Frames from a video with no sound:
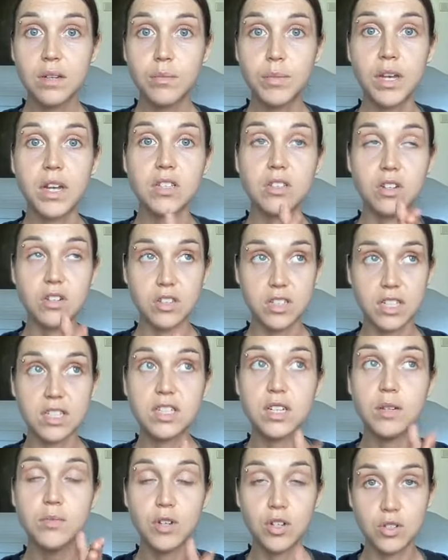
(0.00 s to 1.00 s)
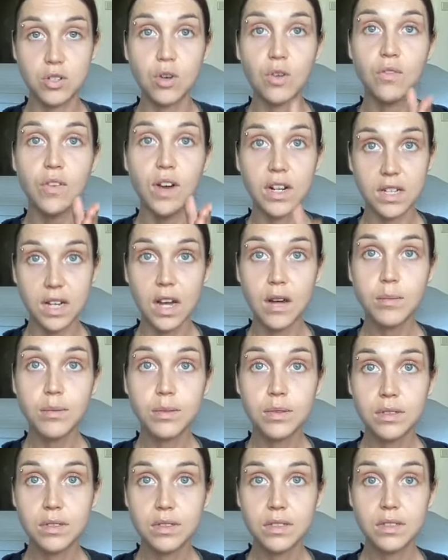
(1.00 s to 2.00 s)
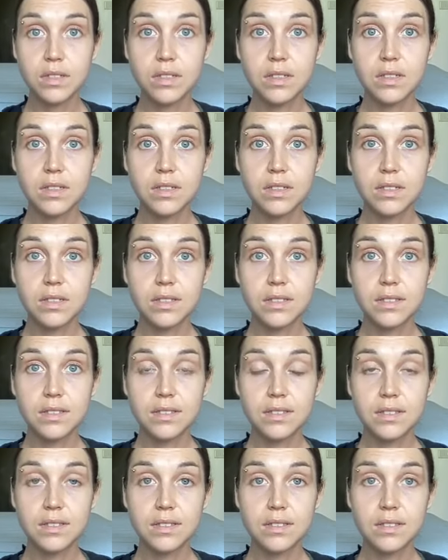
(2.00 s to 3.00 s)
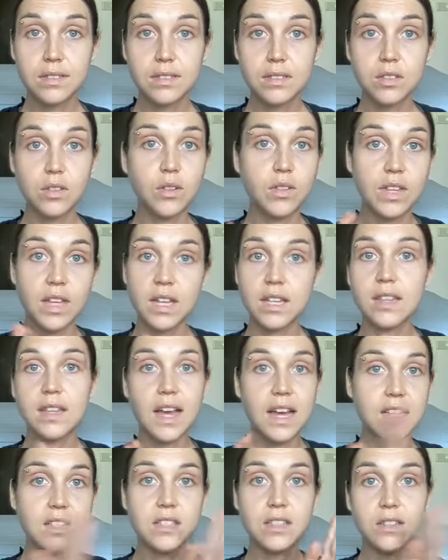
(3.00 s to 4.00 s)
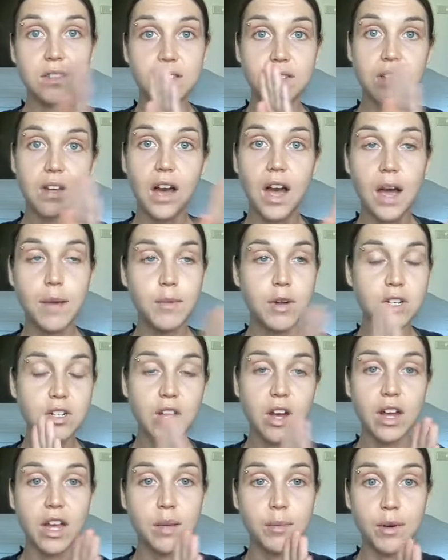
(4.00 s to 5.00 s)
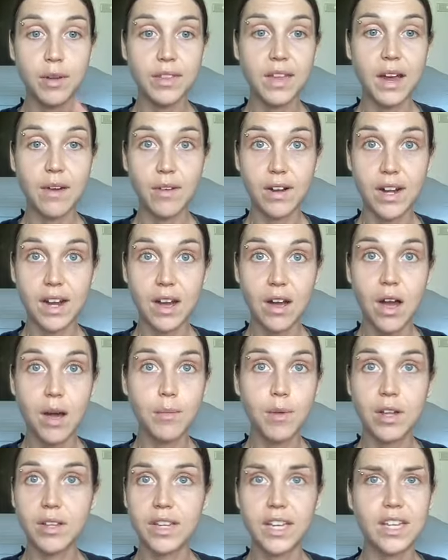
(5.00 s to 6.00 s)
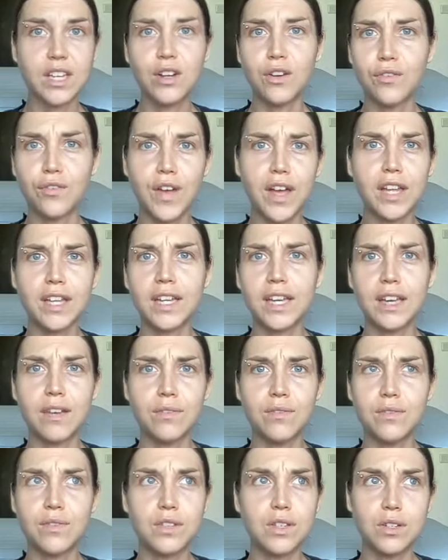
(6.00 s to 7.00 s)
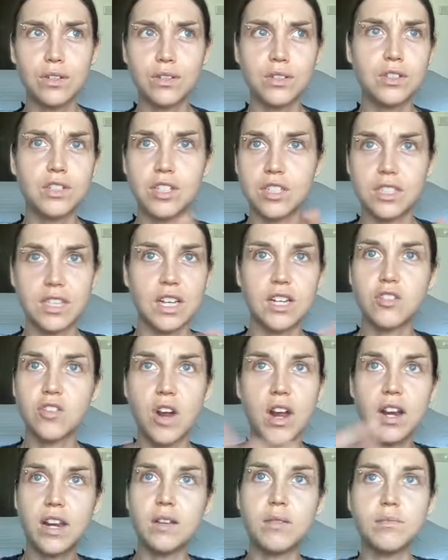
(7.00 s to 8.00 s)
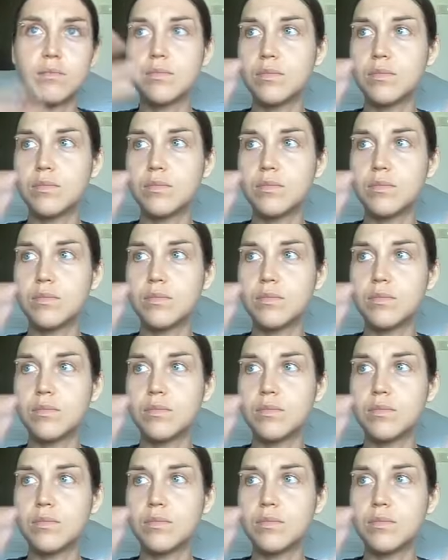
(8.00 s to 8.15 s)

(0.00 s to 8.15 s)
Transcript: because our systems are so fucked up. So that that's I'm not talking about that right now. I'm not like you're failing if you're just like trying to